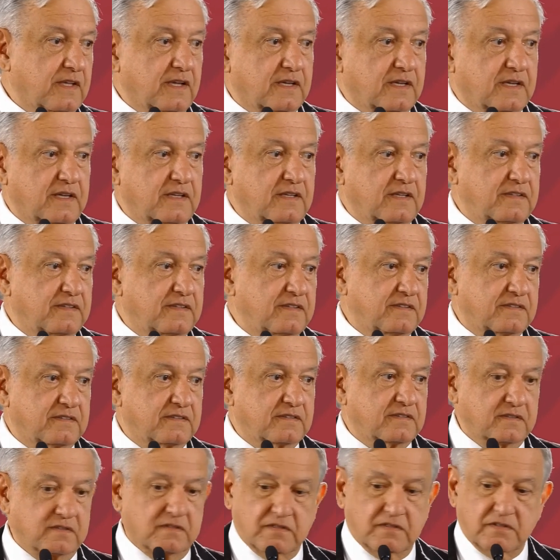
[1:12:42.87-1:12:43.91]
with this
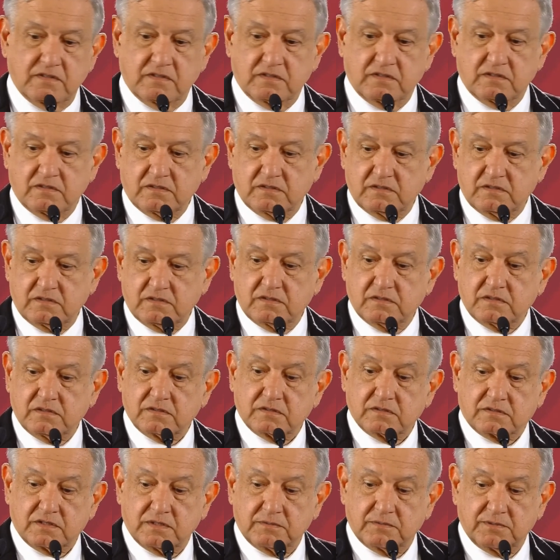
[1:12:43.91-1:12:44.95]
crisis,
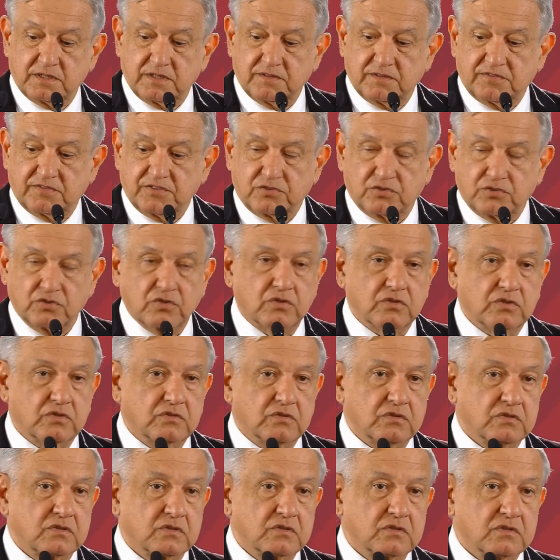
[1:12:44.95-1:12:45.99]
it,
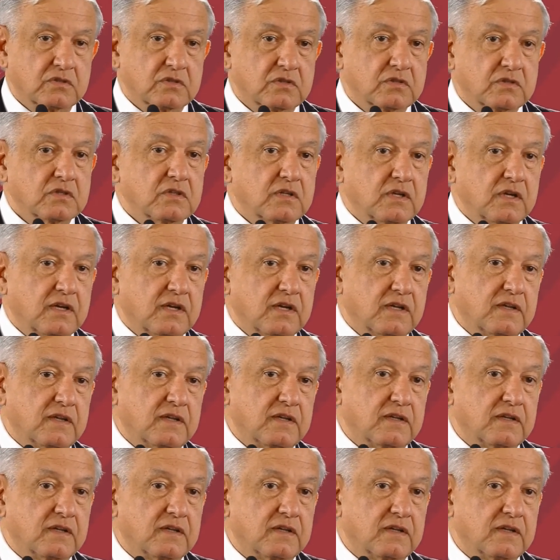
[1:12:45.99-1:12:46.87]
it benefited